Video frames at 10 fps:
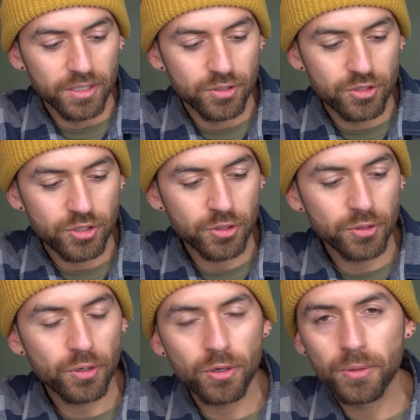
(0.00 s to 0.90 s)

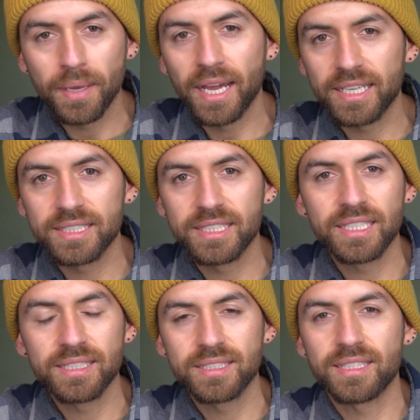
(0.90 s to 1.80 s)
2 whole
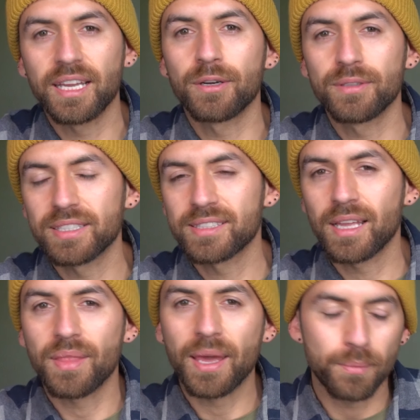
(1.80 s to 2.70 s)
magazines. Now, that's
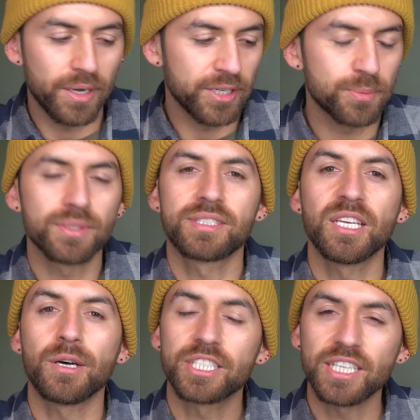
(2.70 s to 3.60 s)
not that much, but
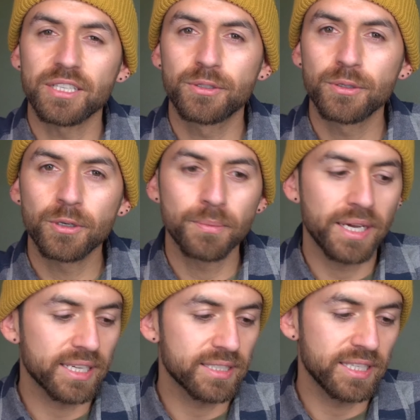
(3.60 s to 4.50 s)
still, I shot 2 whole
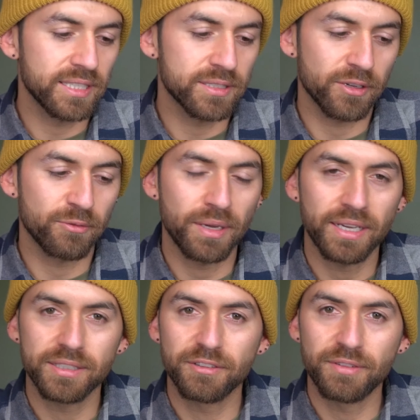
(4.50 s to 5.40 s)
magazines of
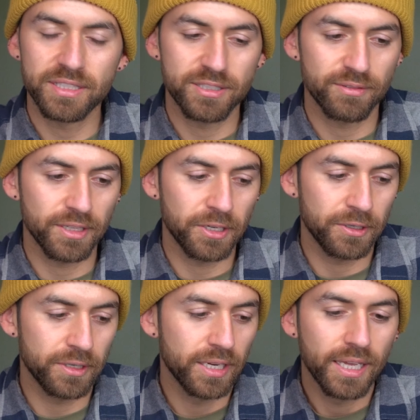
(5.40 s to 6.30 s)
my defensive
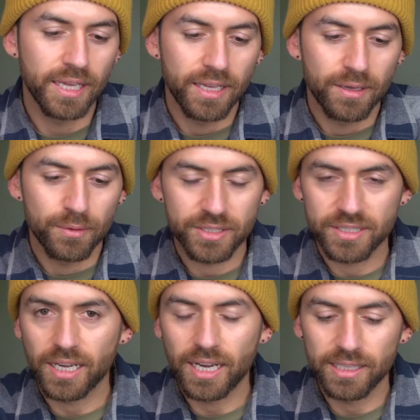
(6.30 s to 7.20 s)
load, which
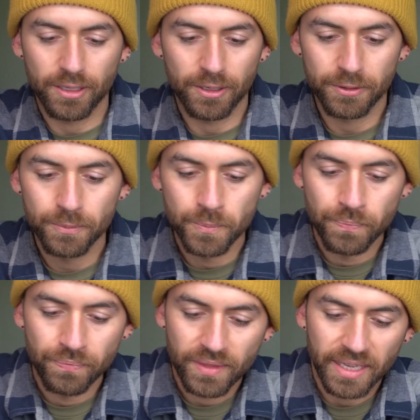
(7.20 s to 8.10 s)
is a hot load,
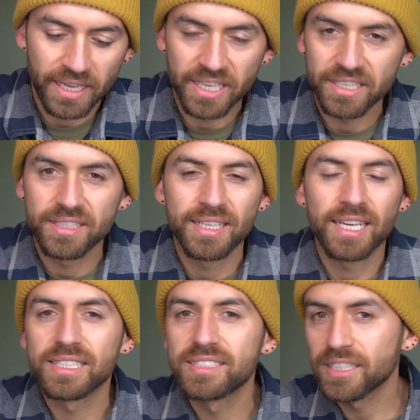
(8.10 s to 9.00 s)
and
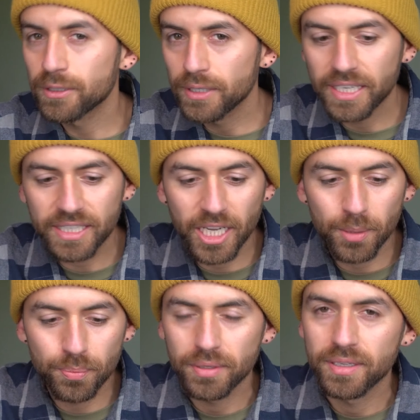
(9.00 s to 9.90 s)
not a single
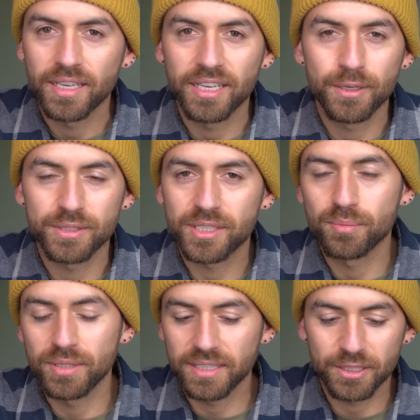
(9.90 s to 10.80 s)
hiccup, and it was
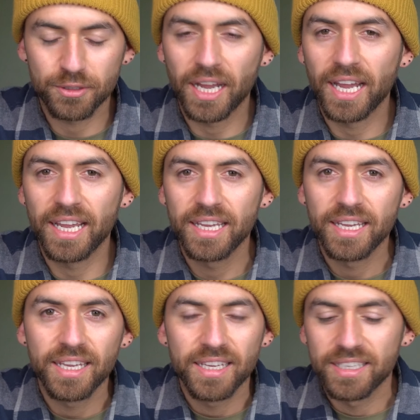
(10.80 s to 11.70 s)
completely dry.
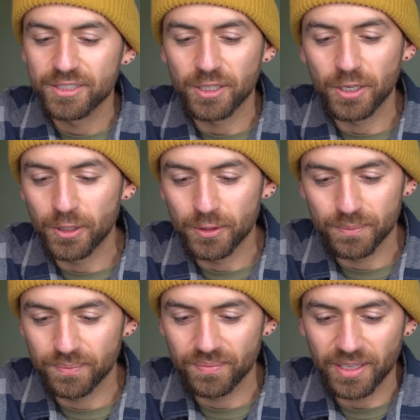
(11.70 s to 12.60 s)

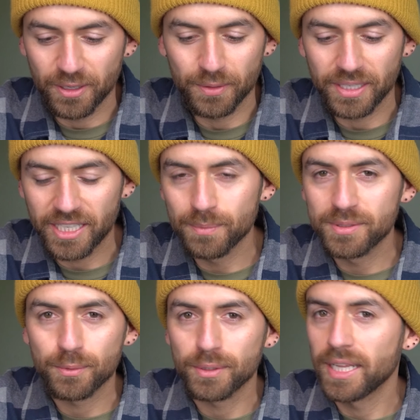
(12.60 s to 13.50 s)
So, you know, when it comes
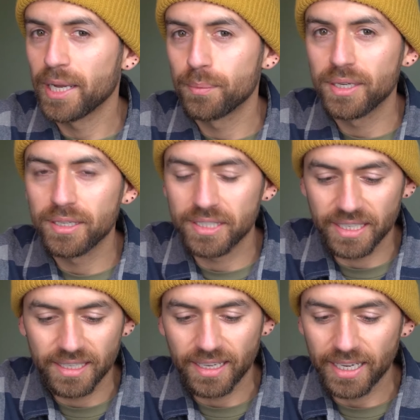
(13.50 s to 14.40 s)
to
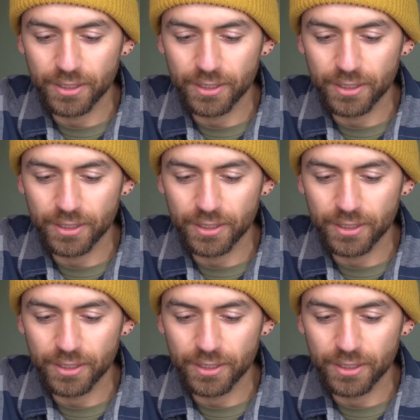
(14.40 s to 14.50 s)
reliability, I